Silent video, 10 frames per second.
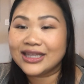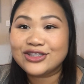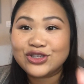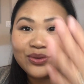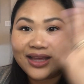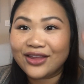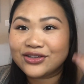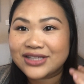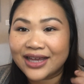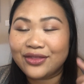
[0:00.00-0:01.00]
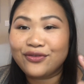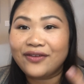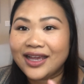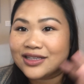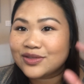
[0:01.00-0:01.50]
Let's do the other side of the
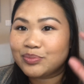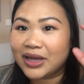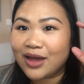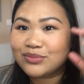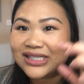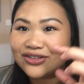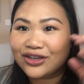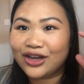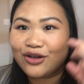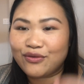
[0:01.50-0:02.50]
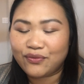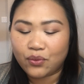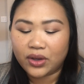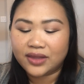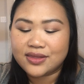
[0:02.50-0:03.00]
face, but I'm still gonna
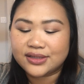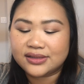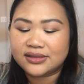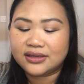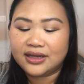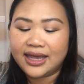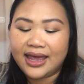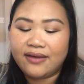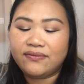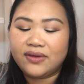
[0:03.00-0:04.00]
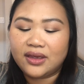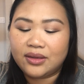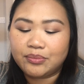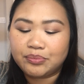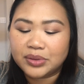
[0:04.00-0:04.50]
avoid this
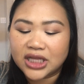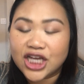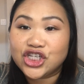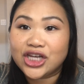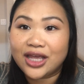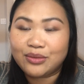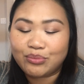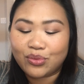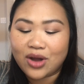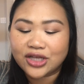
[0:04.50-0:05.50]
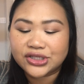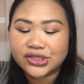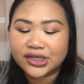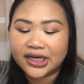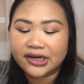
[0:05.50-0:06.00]
heavy blush and
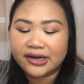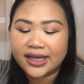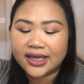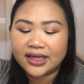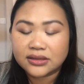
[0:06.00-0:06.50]
bronzer area.